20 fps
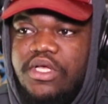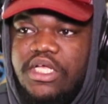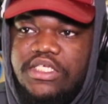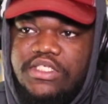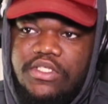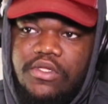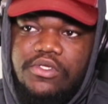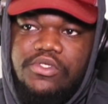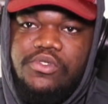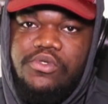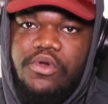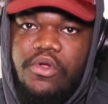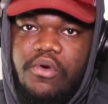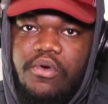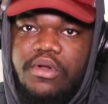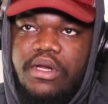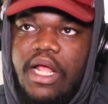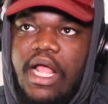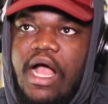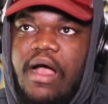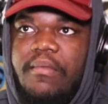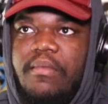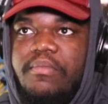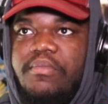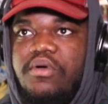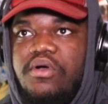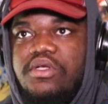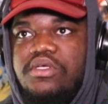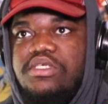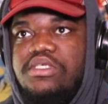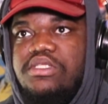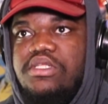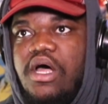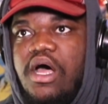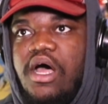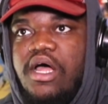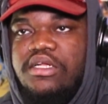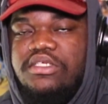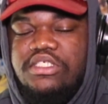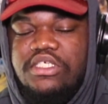those who know in the comic books,
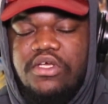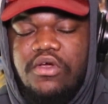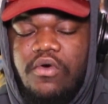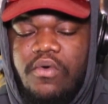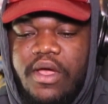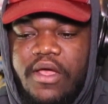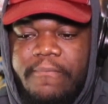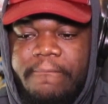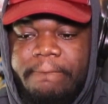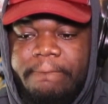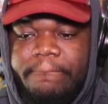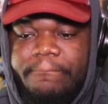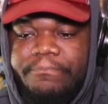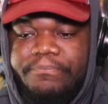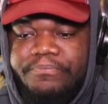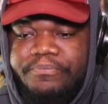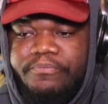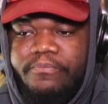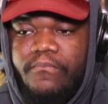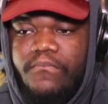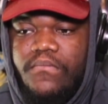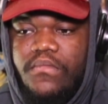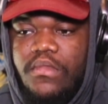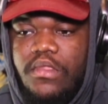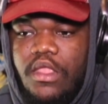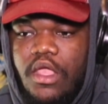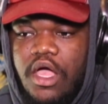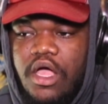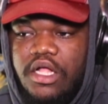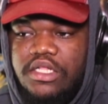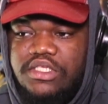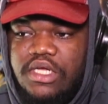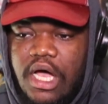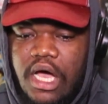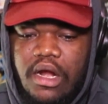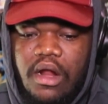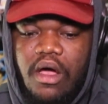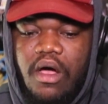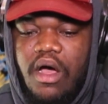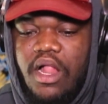Don
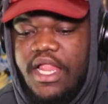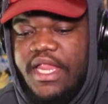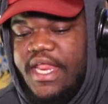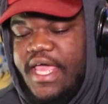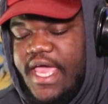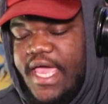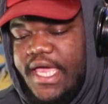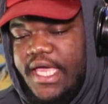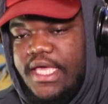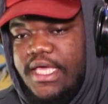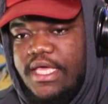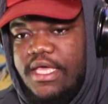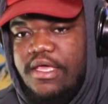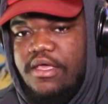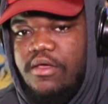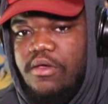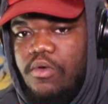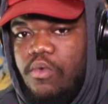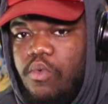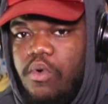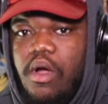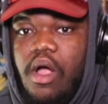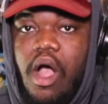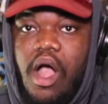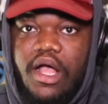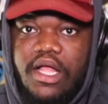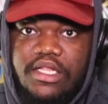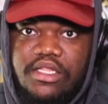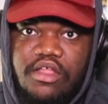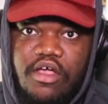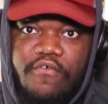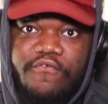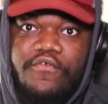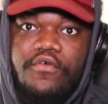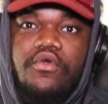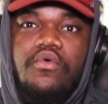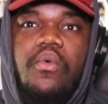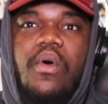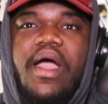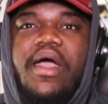Hall and Hank were Hawk and Dove
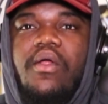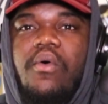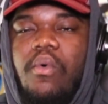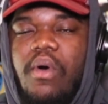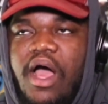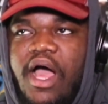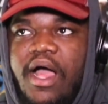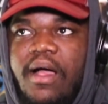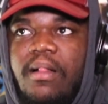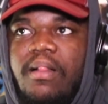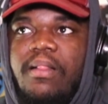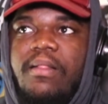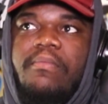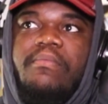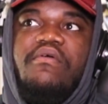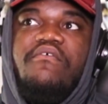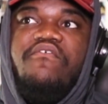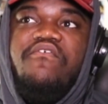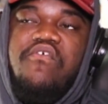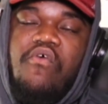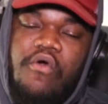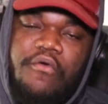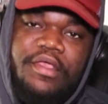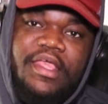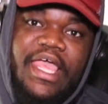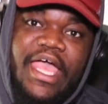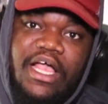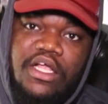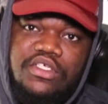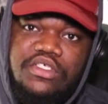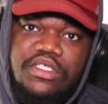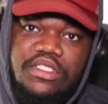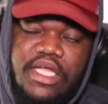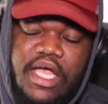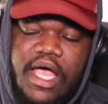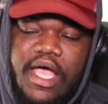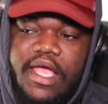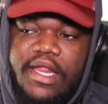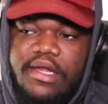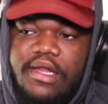for quite a while before he actually
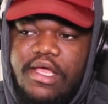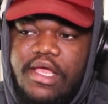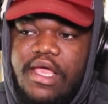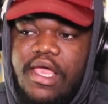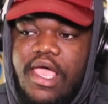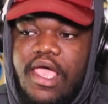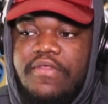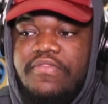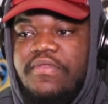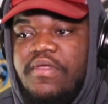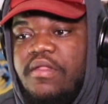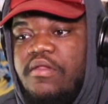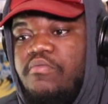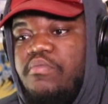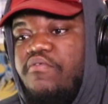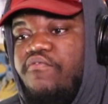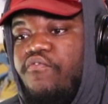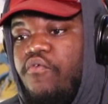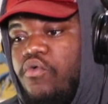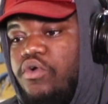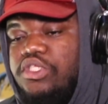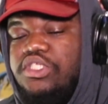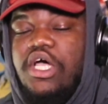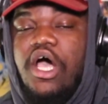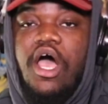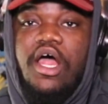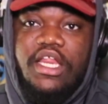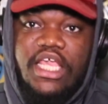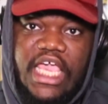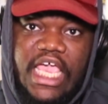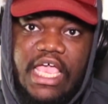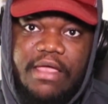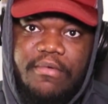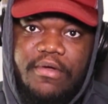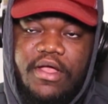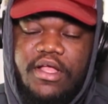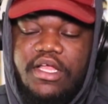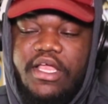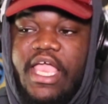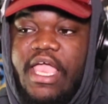died, and then before Don came
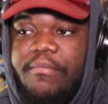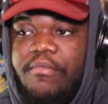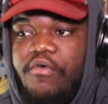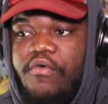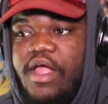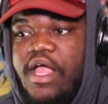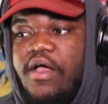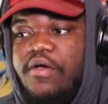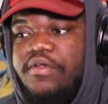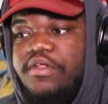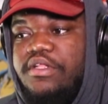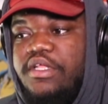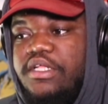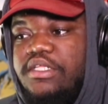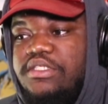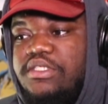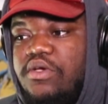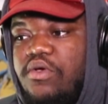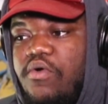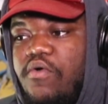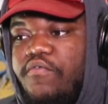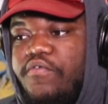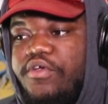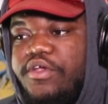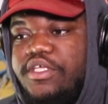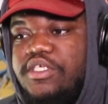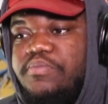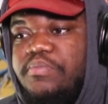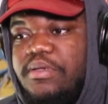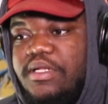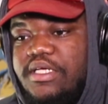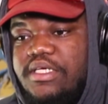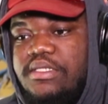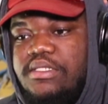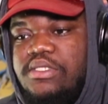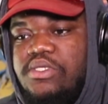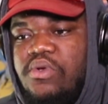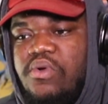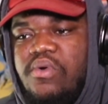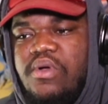around and took over his place.
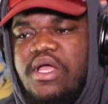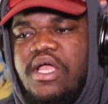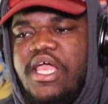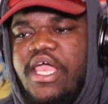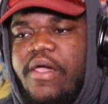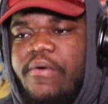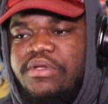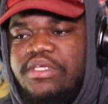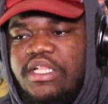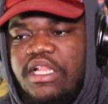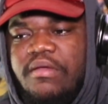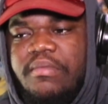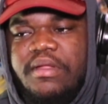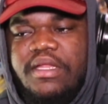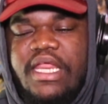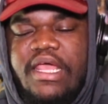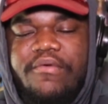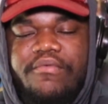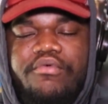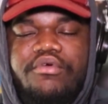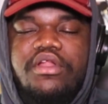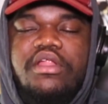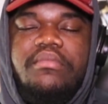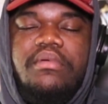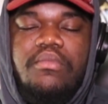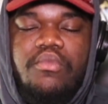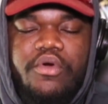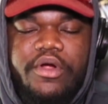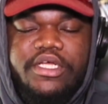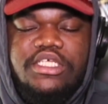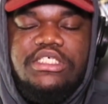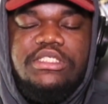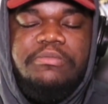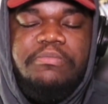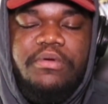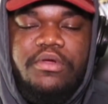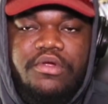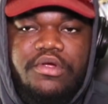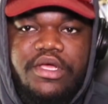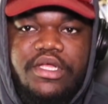So it was a little bit more
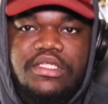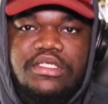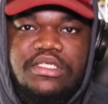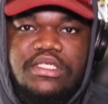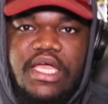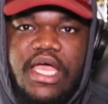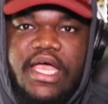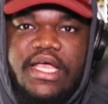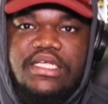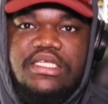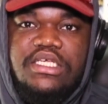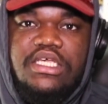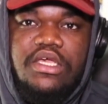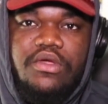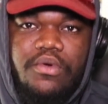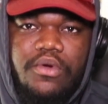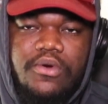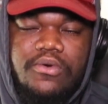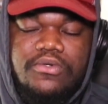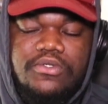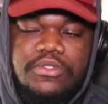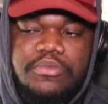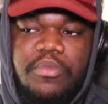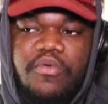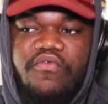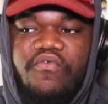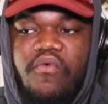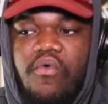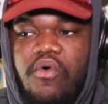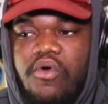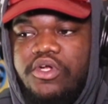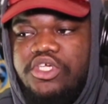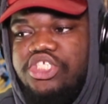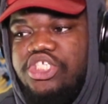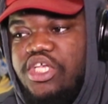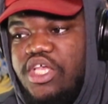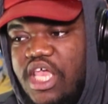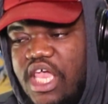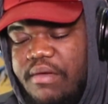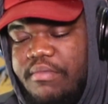experienced as heroes before
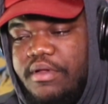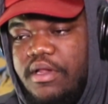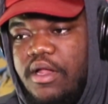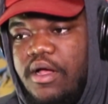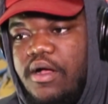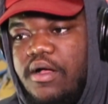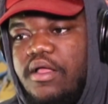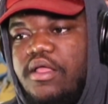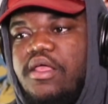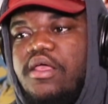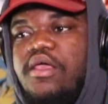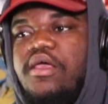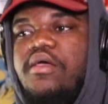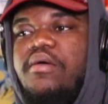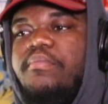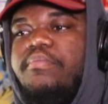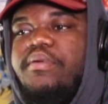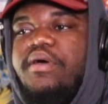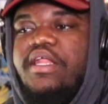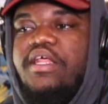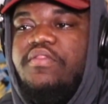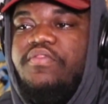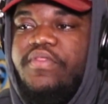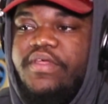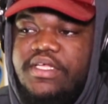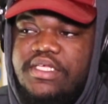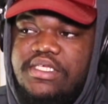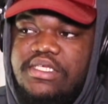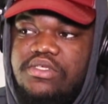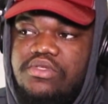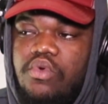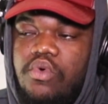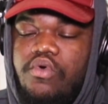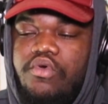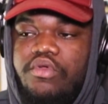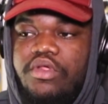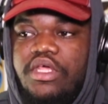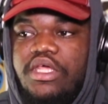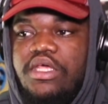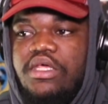she came along. But in this
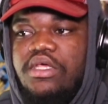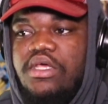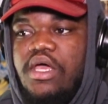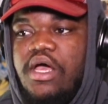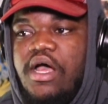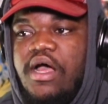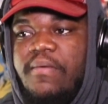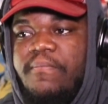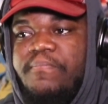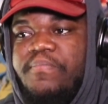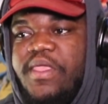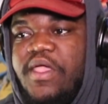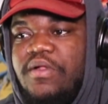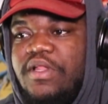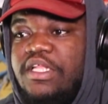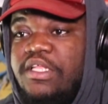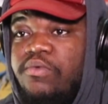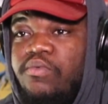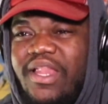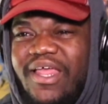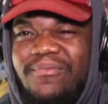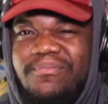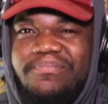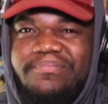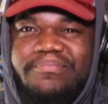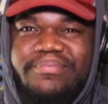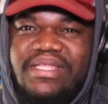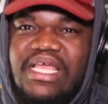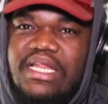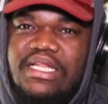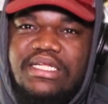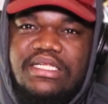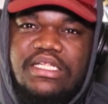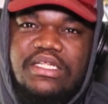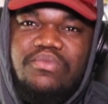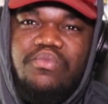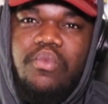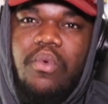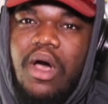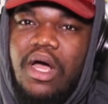story, they only did like
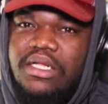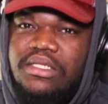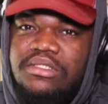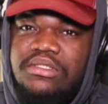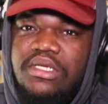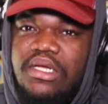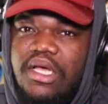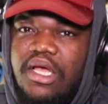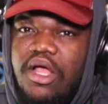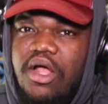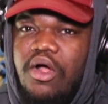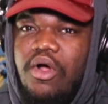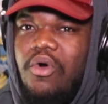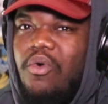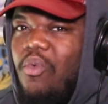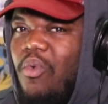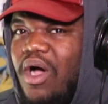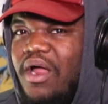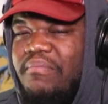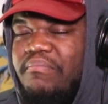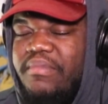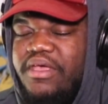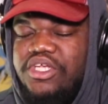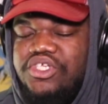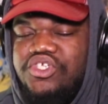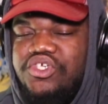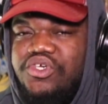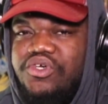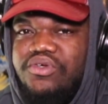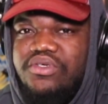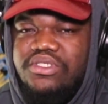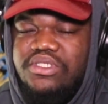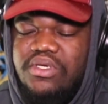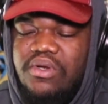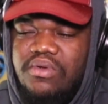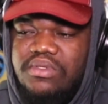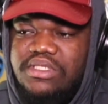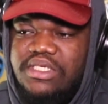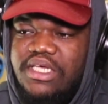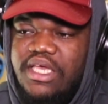technically one mission or
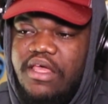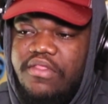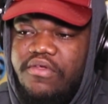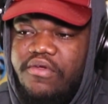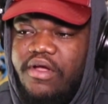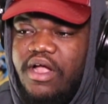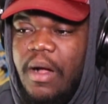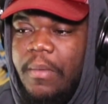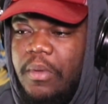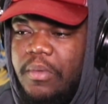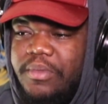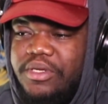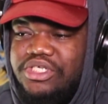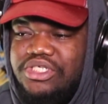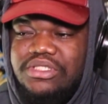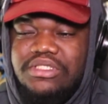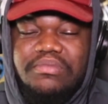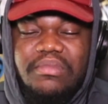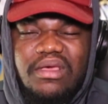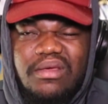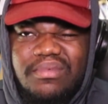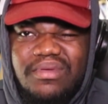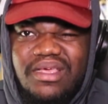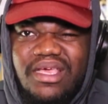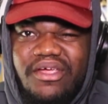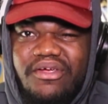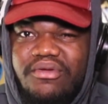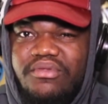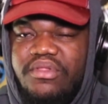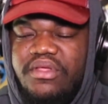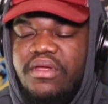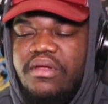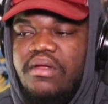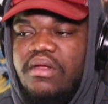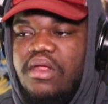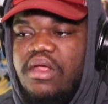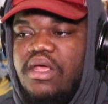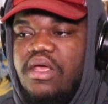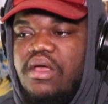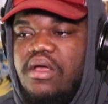so together, a couple missions maybe here and there,
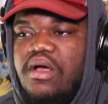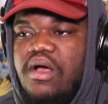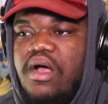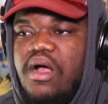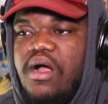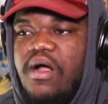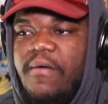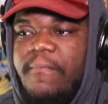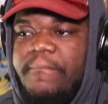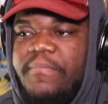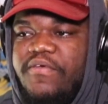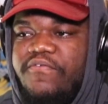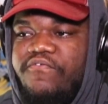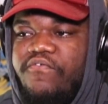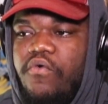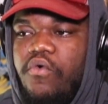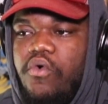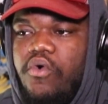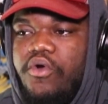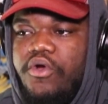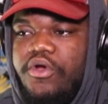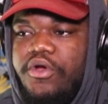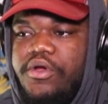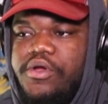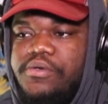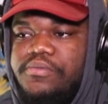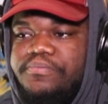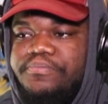before